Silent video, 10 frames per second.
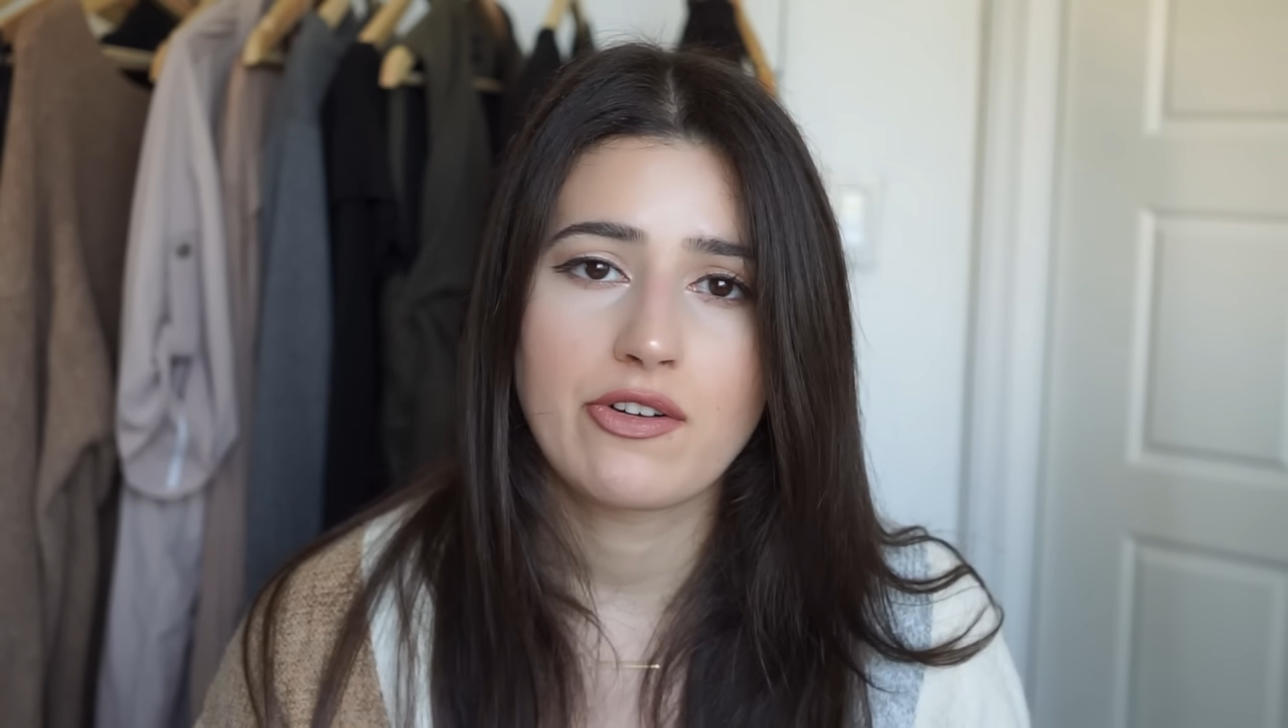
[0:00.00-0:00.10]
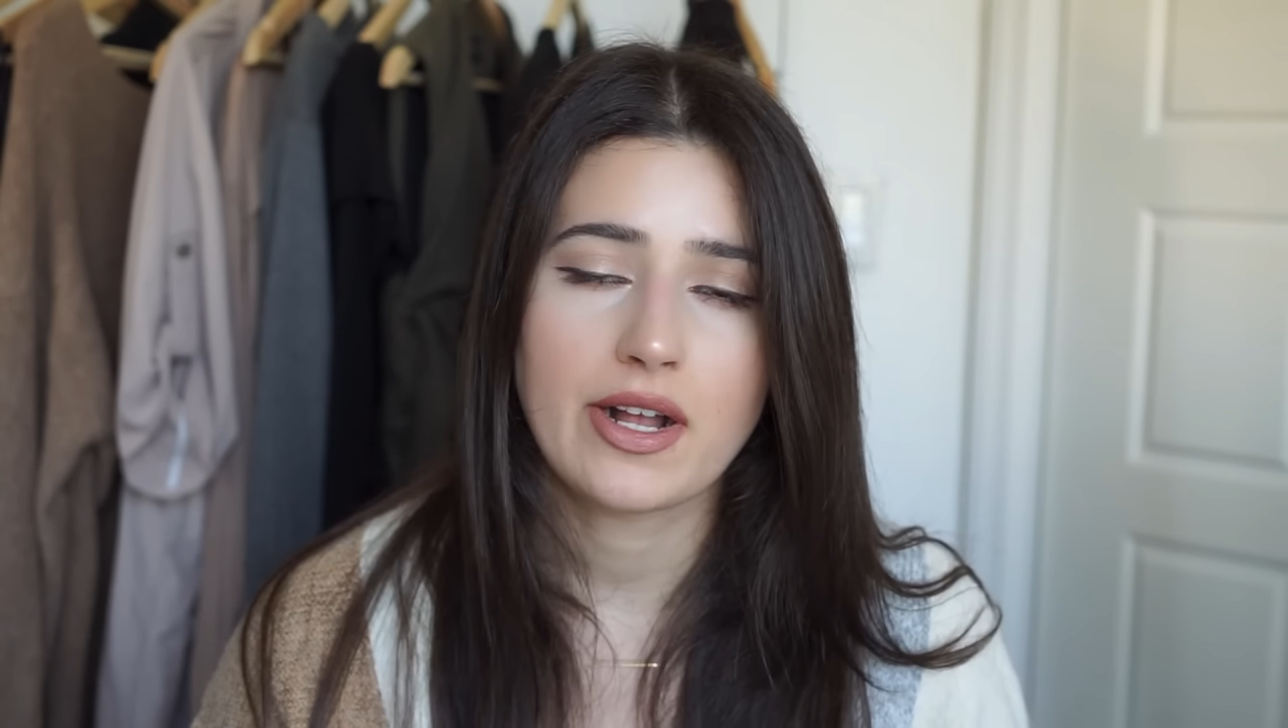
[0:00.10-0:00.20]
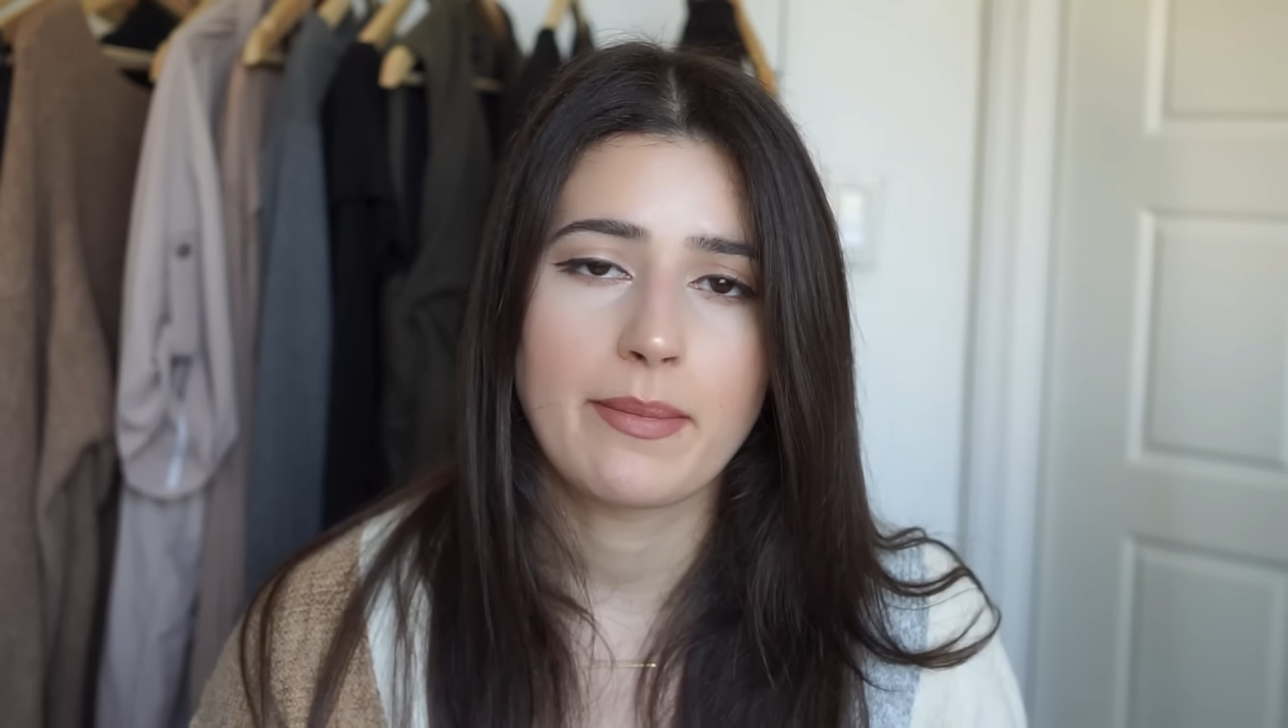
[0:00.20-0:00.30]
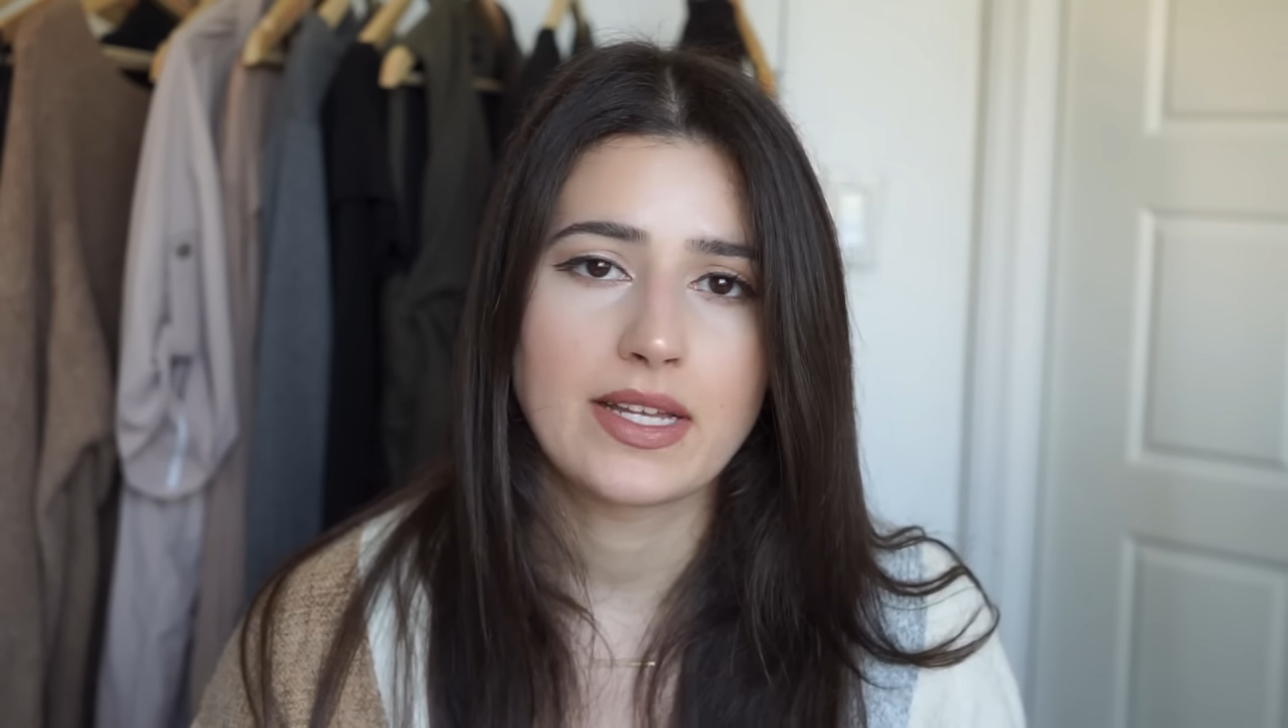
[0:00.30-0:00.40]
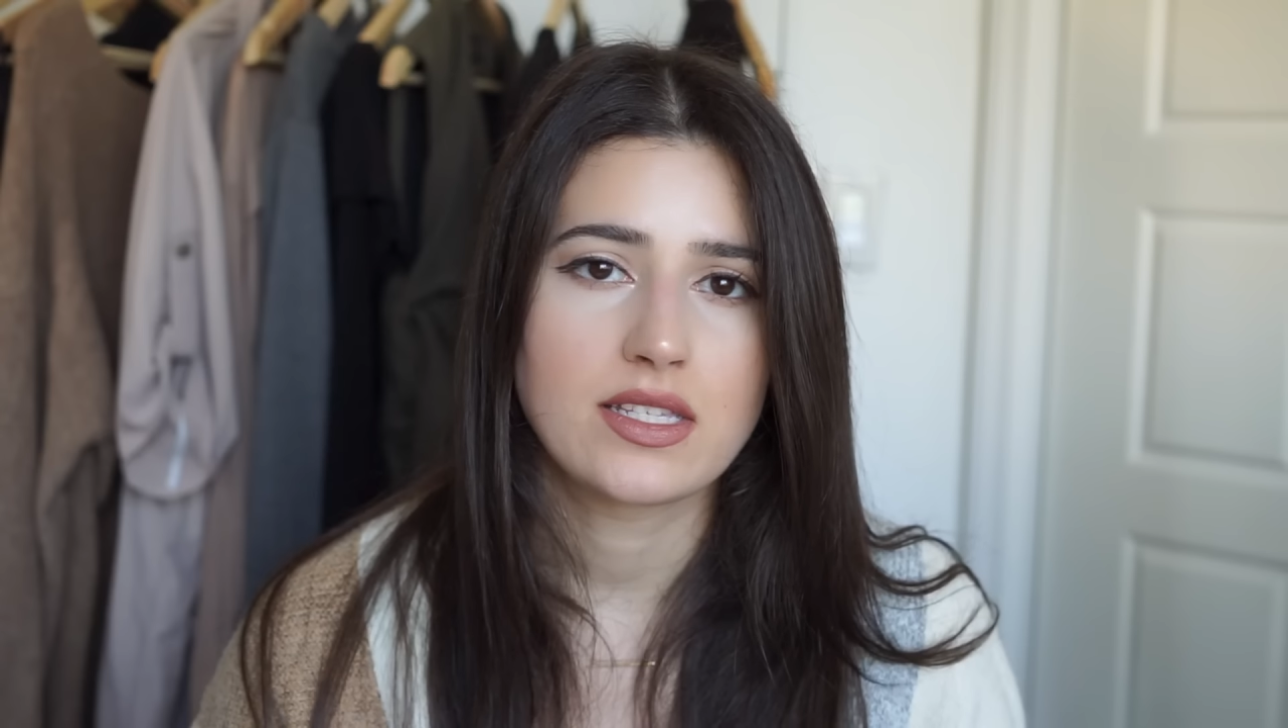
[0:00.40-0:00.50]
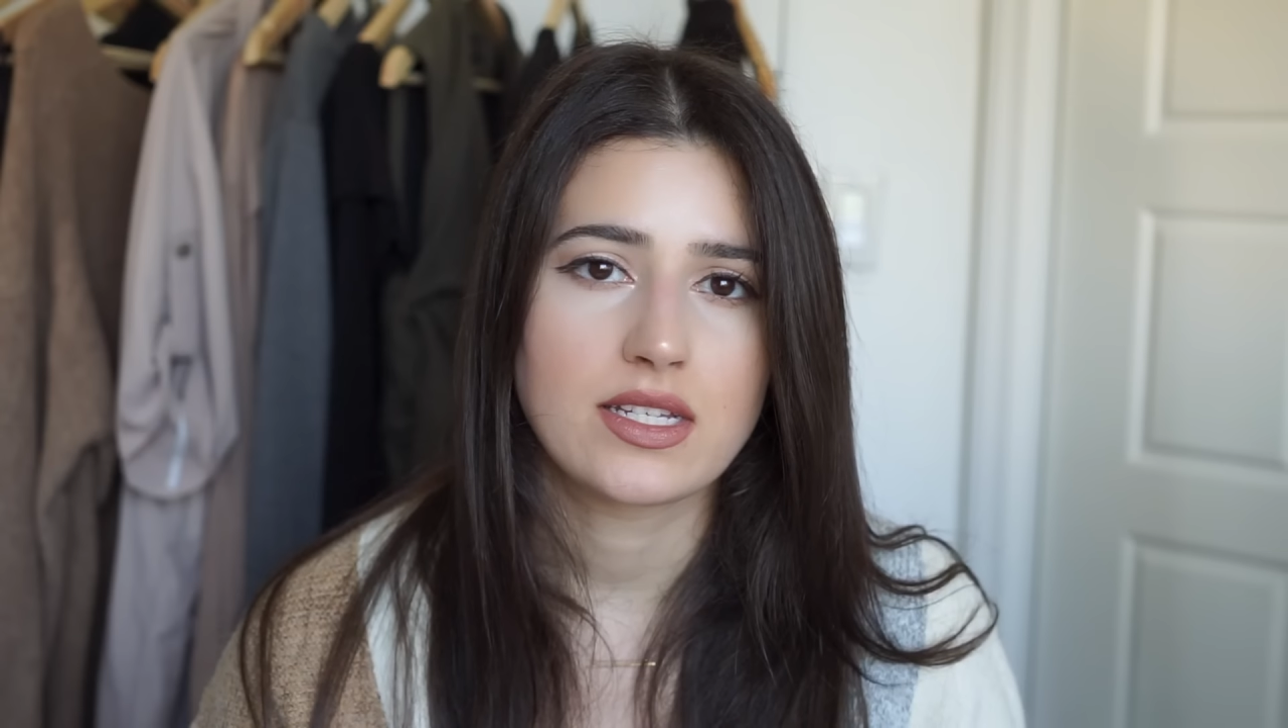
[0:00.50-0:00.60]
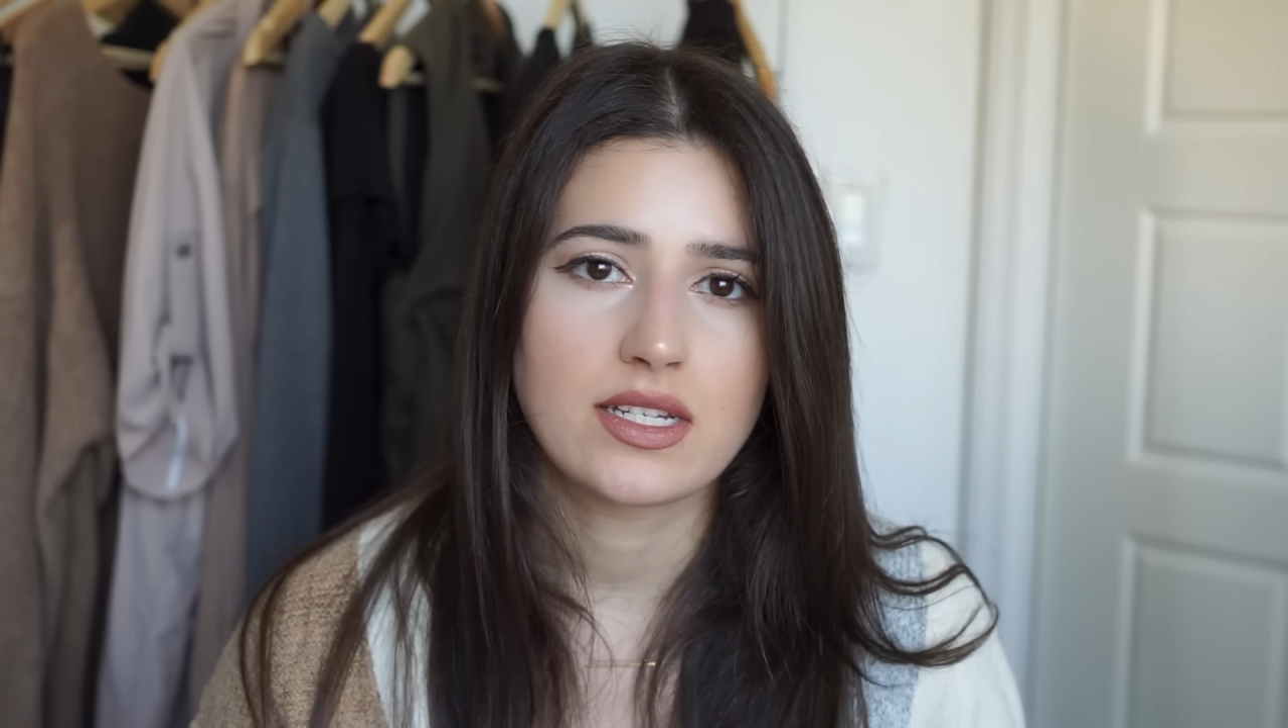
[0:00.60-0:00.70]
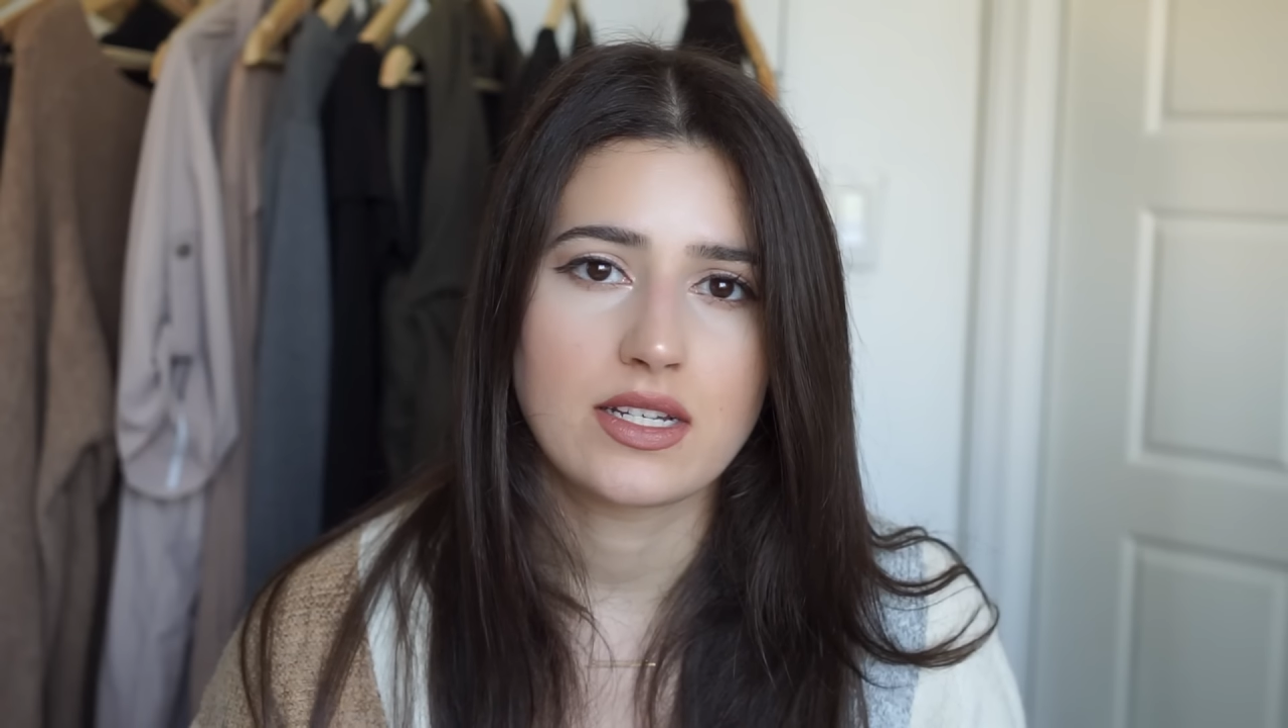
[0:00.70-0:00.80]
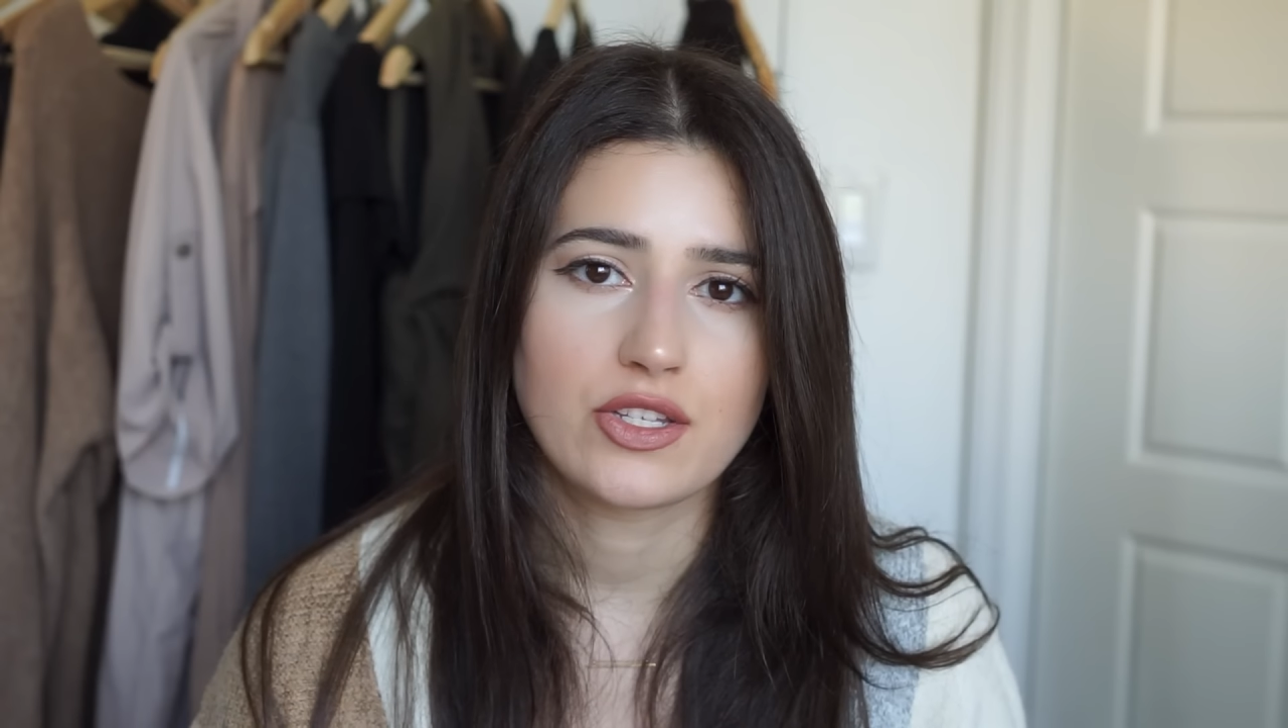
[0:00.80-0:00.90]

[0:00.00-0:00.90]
recommend it.